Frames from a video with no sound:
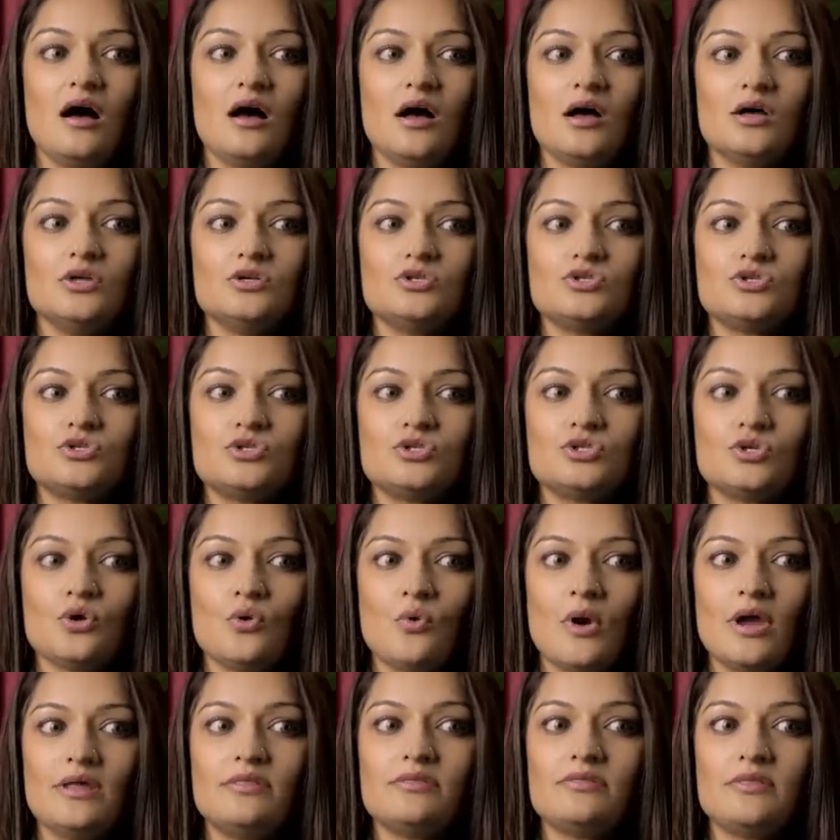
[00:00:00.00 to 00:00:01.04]
Uh,
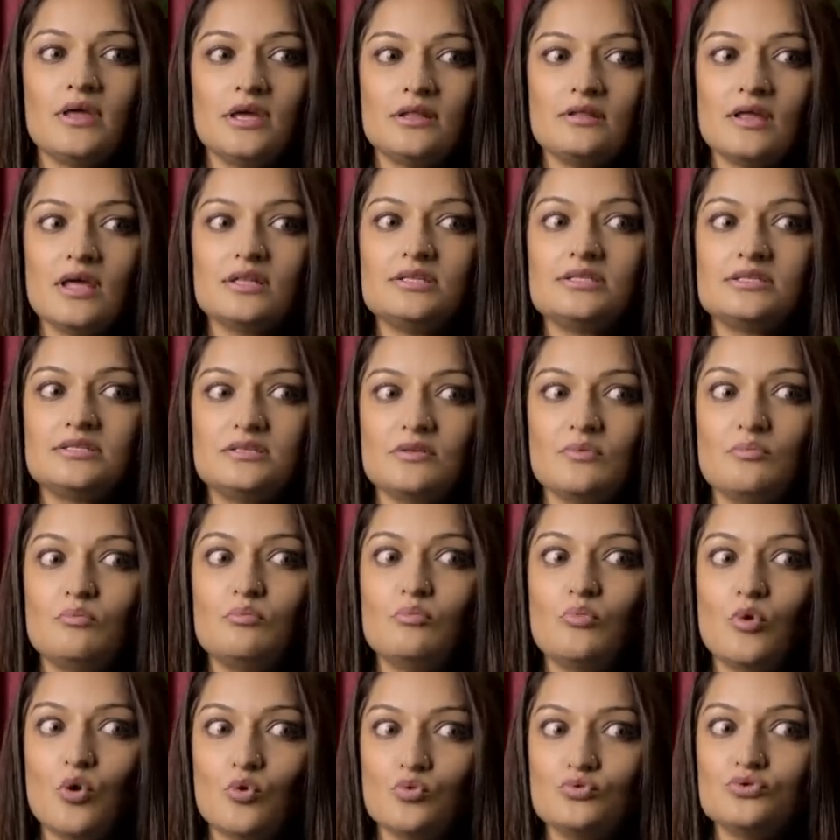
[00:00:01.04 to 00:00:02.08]
so I think that's
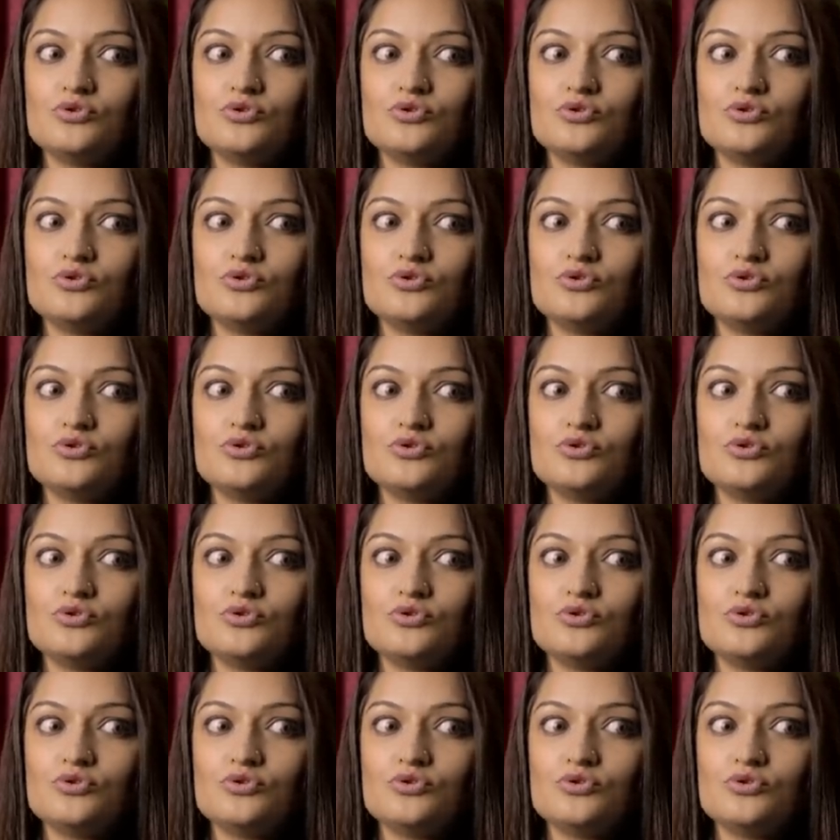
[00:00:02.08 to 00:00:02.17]
the